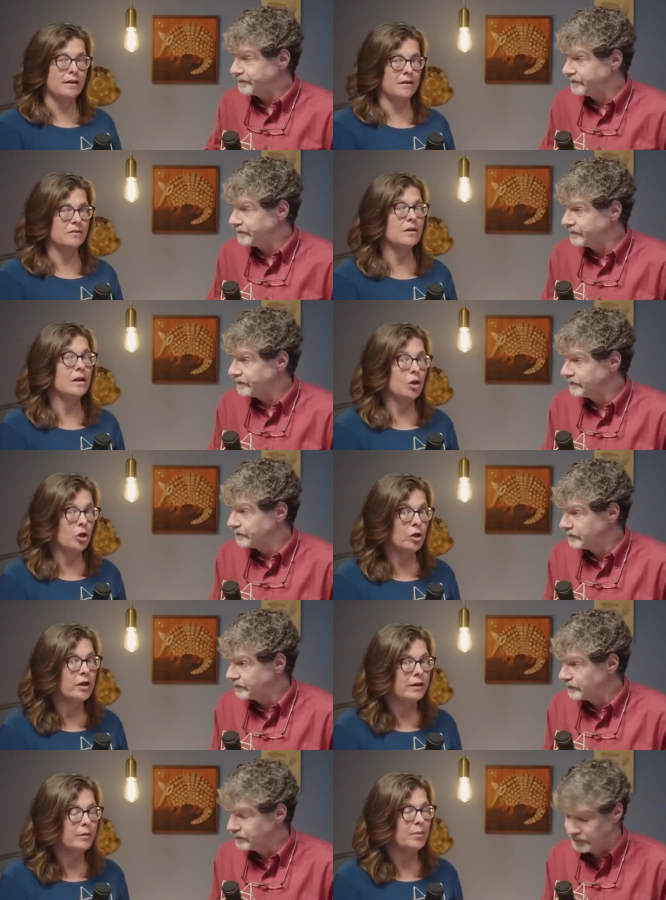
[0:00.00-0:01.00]
Speaker 1: and it's
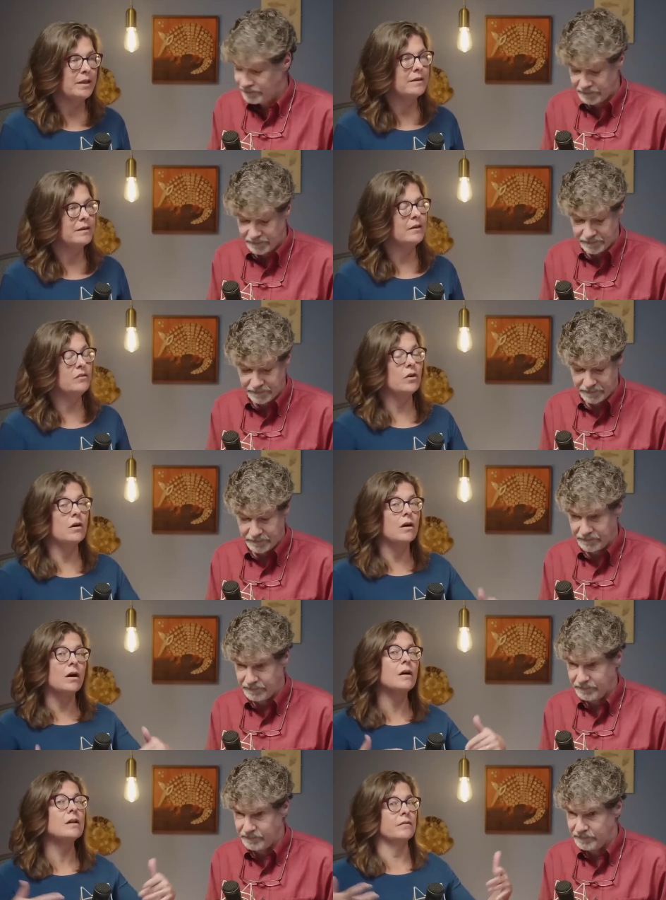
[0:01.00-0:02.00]
good because
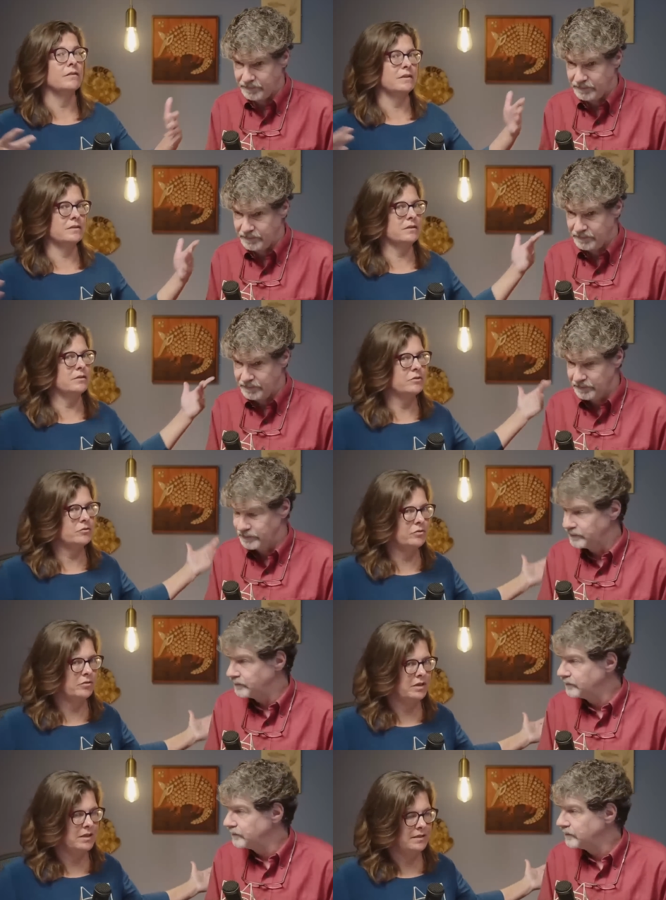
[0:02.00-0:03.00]
all of us can
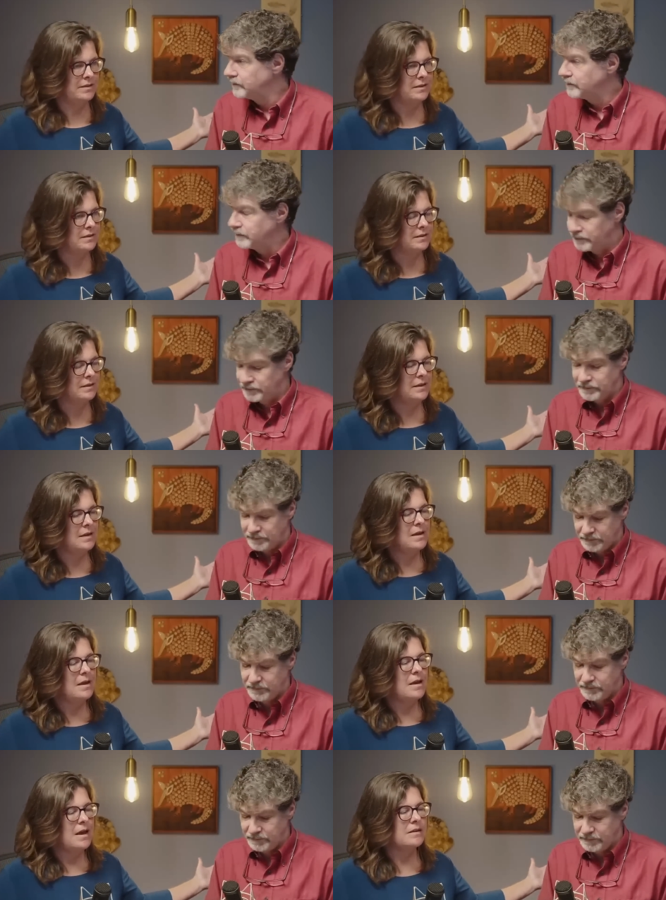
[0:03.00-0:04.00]
scrutinize it,
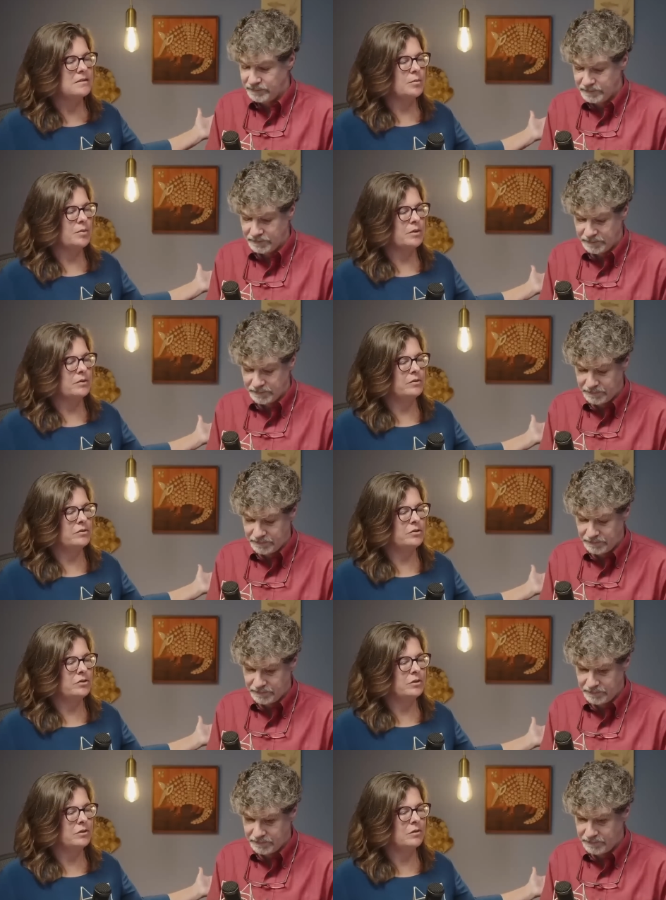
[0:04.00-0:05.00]
as
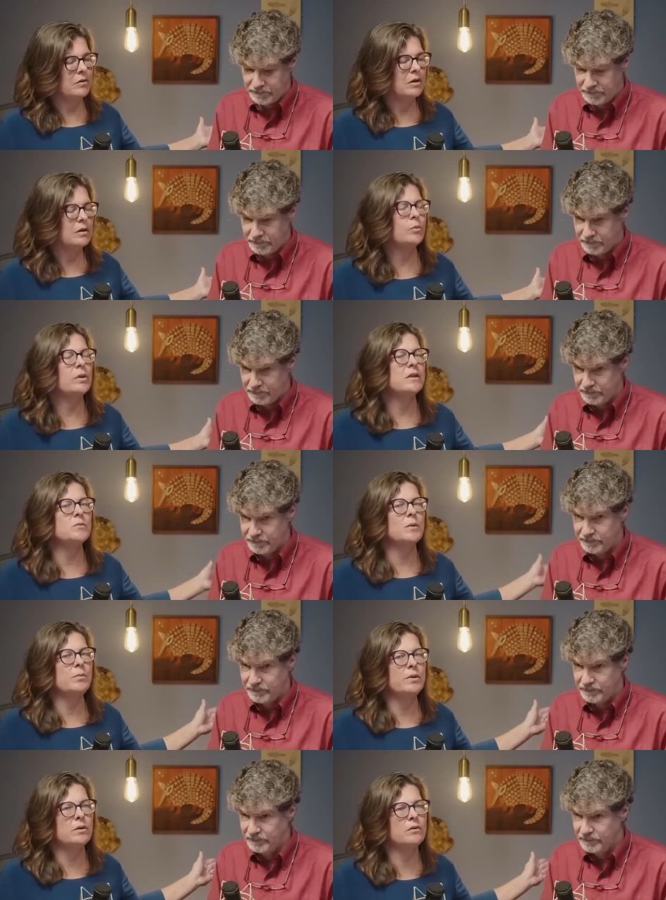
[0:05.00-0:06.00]
opposed to, oh, well, it's
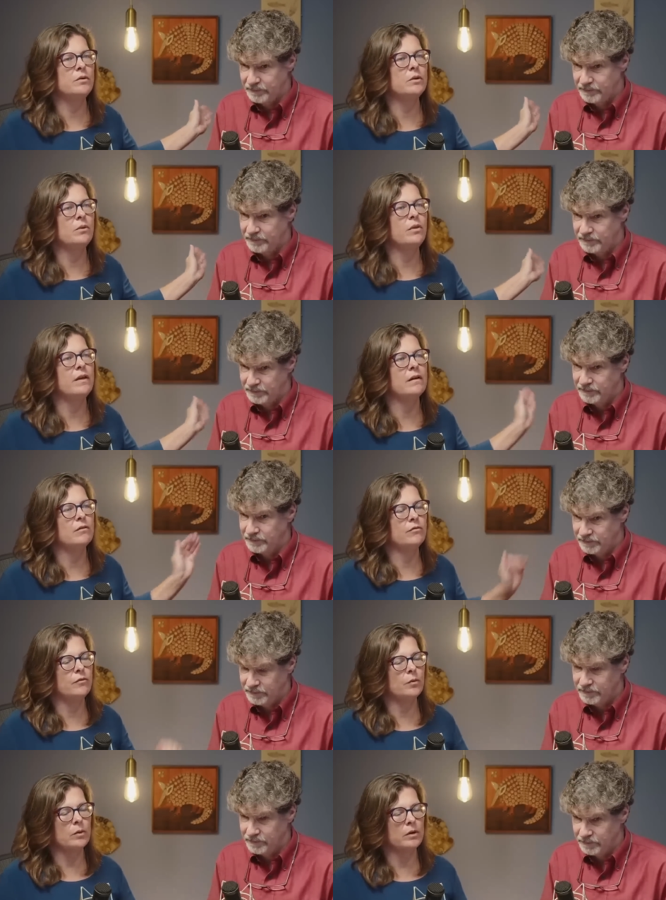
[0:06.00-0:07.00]
been peer reviewed,
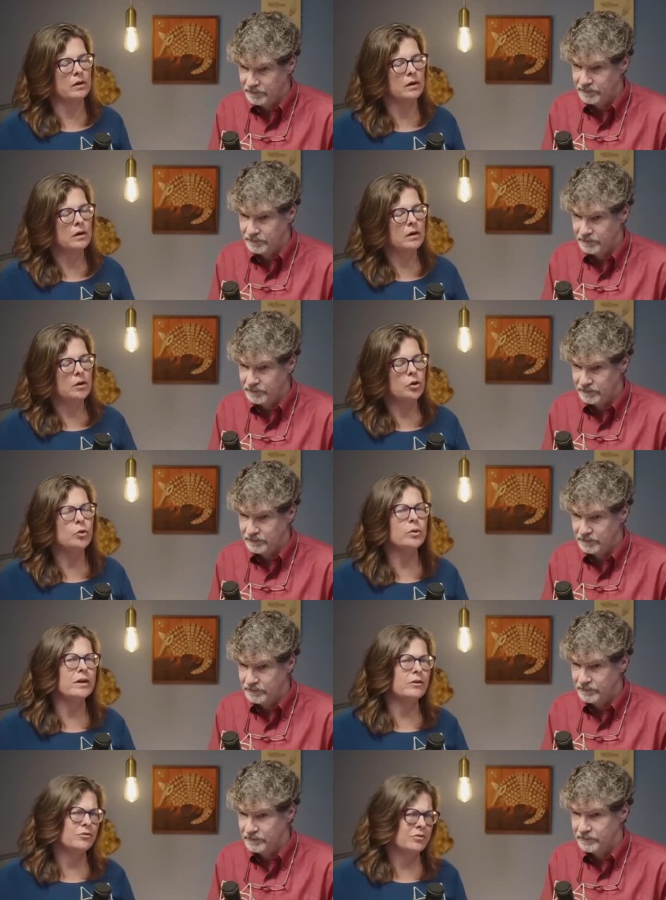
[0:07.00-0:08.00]
therefore
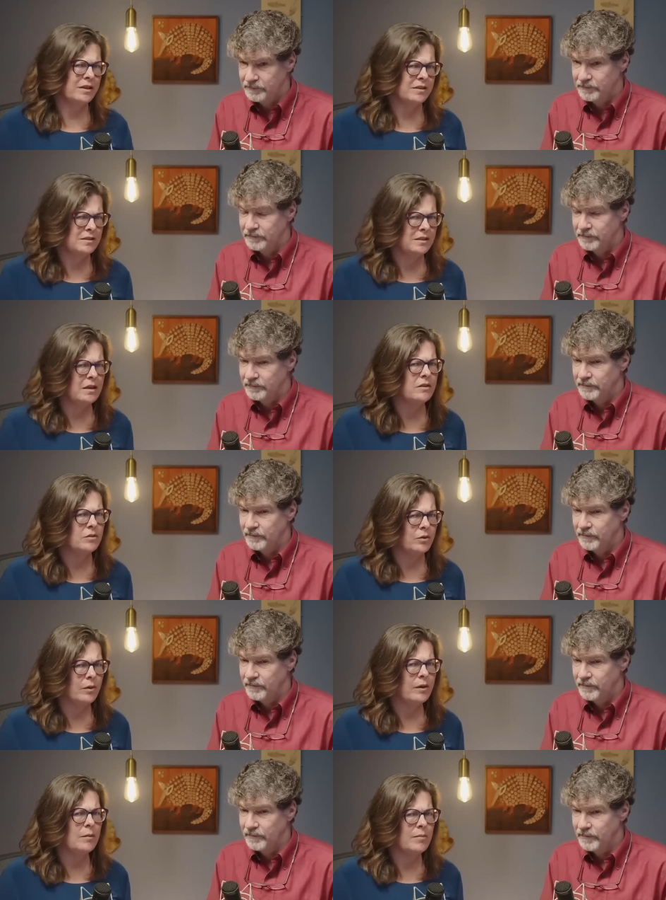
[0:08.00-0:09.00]
you can trust that it's
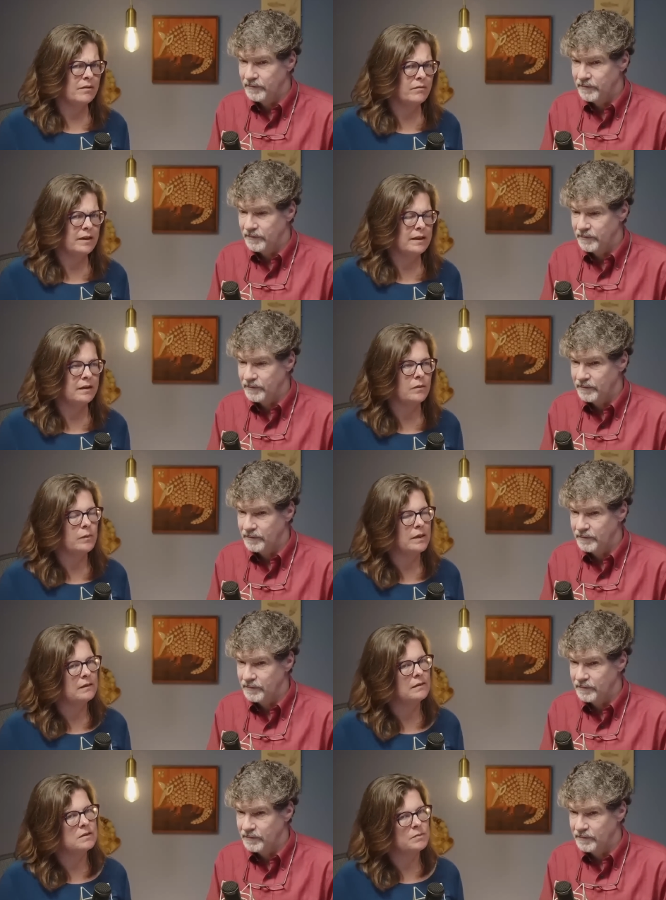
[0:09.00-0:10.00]
already been vetted.
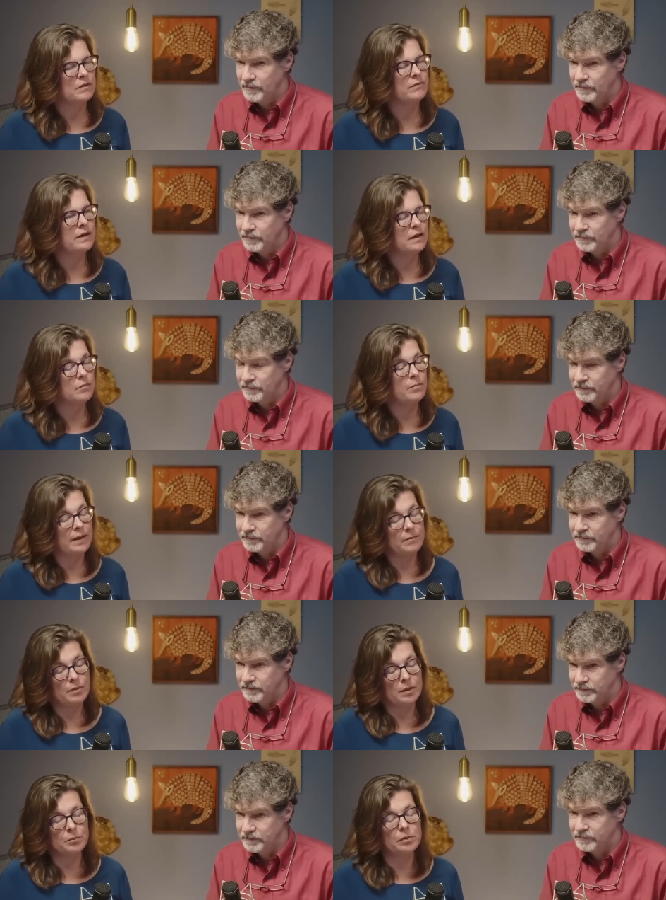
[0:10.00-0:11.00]
Well, it's been vetted
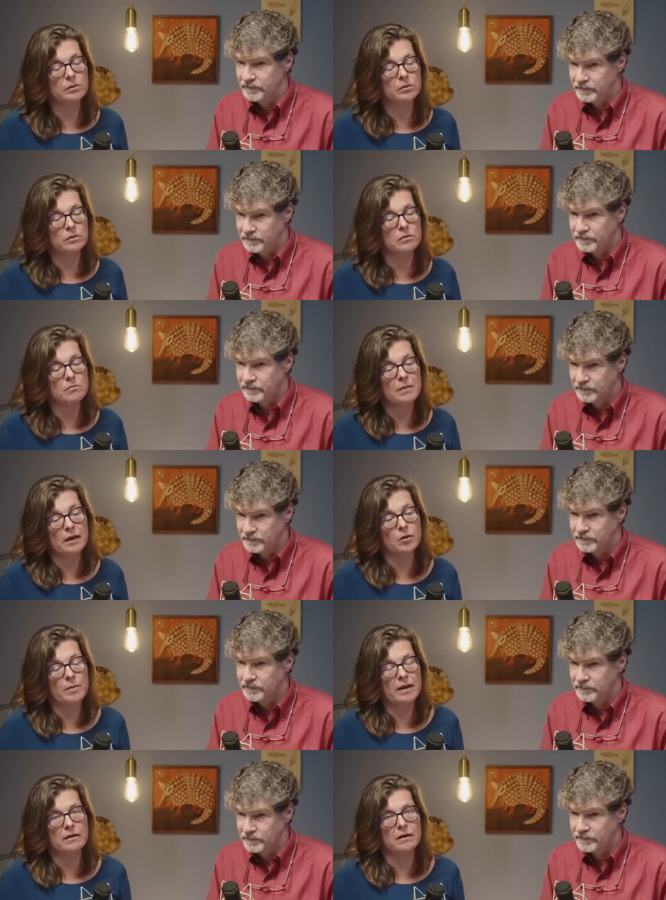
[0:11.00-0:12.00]
by people who may
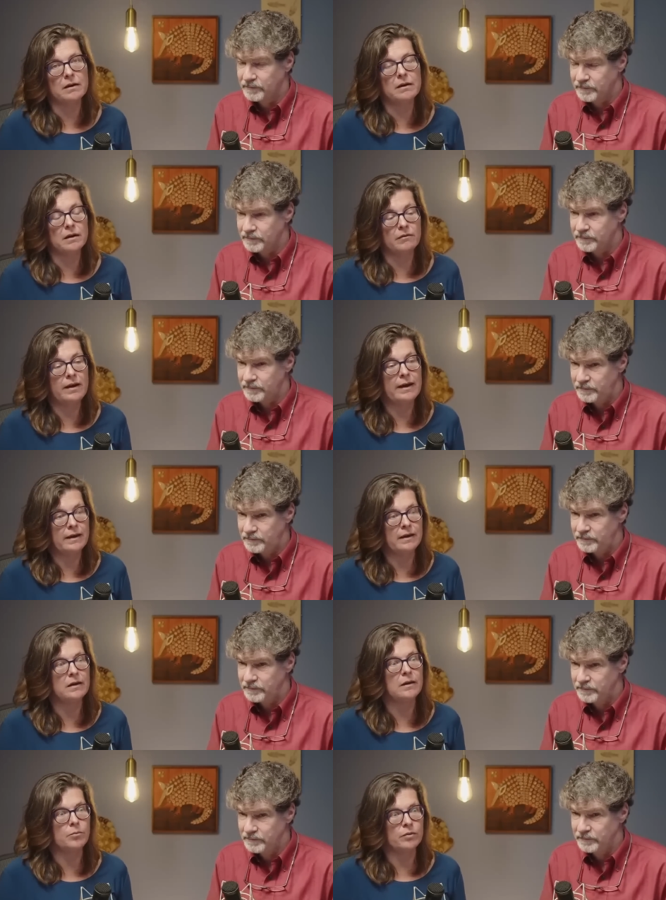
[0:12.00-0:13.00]
or may not have
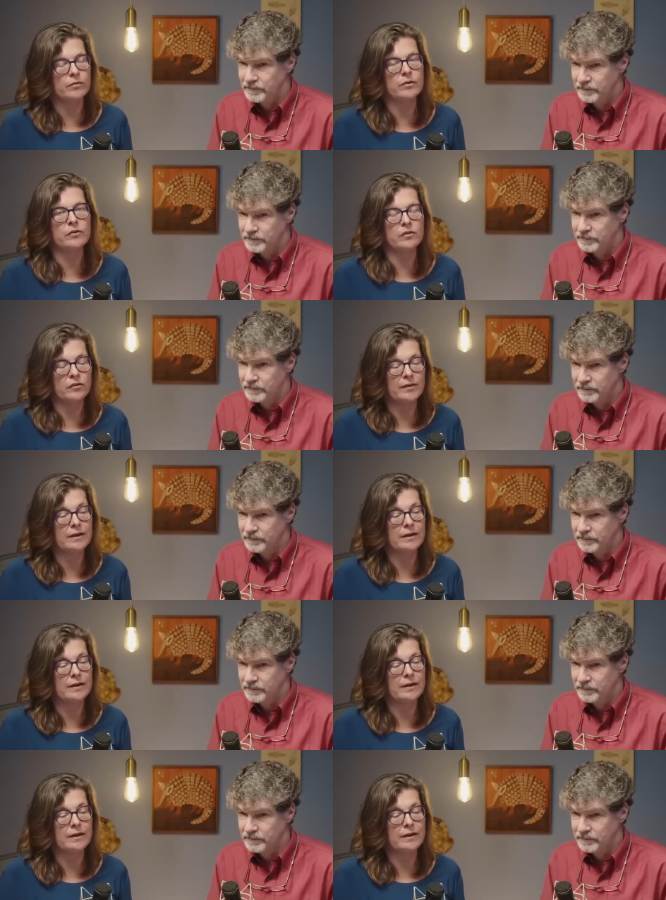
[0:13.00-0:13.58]
had a perverse